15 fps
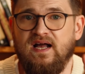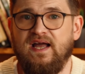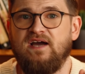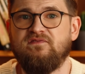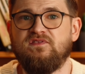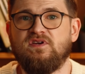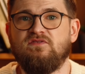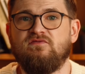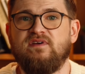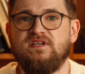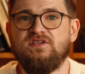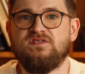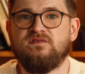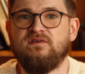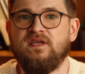After
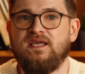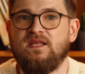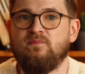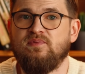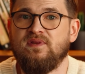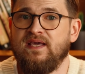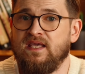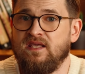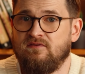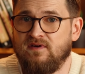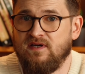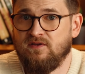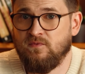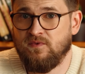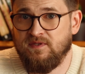registering and playing
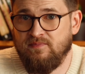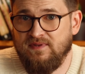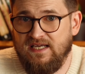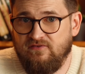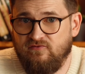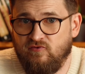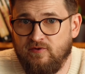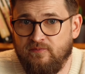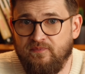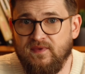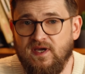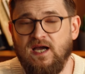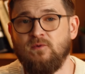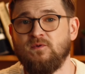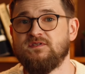around with the platform,
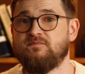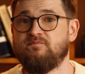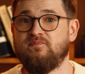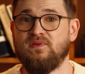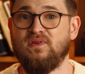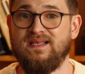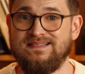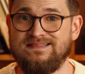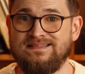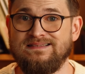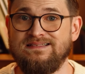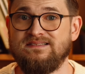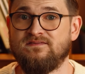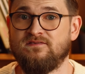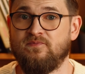I was
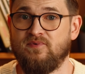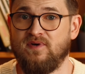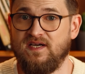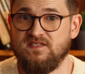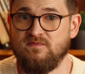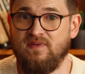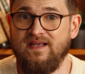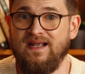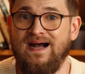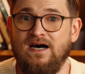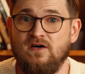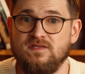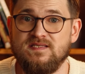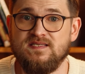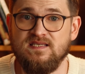pleasantly surprised by
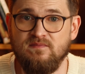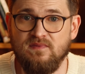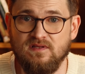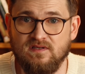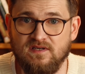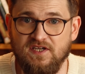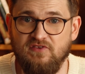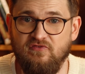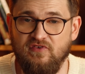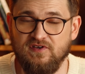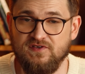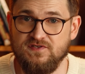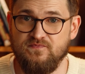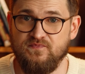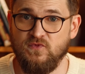how similar it
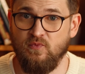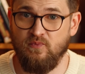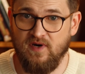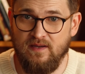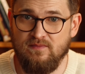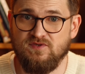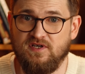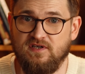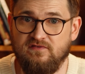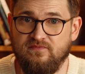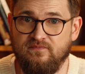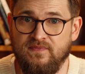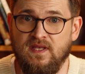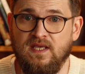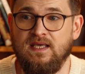feels to Pipedrive.
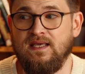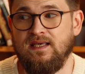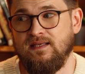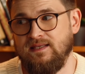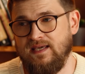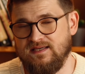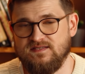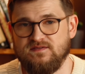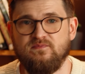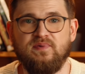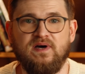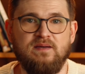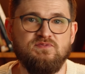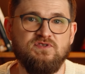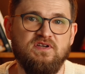Yes,
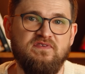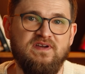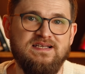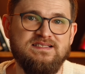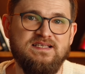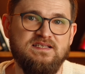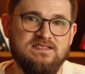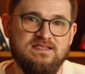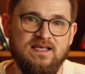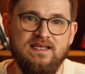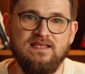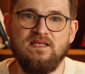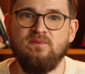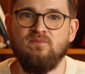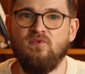Pipedrive has a
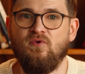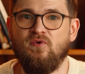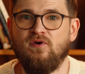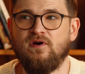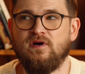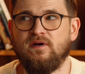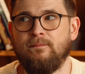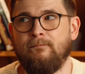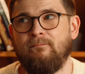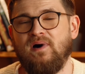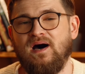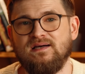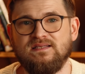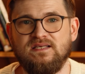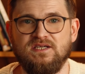slightly more
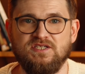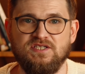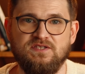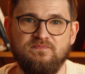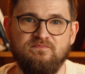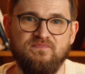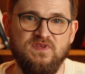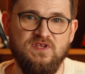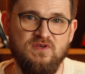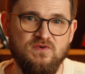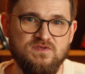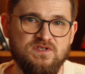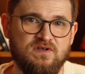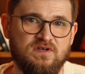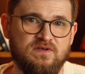polished
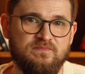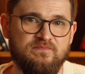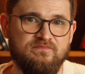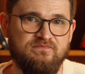user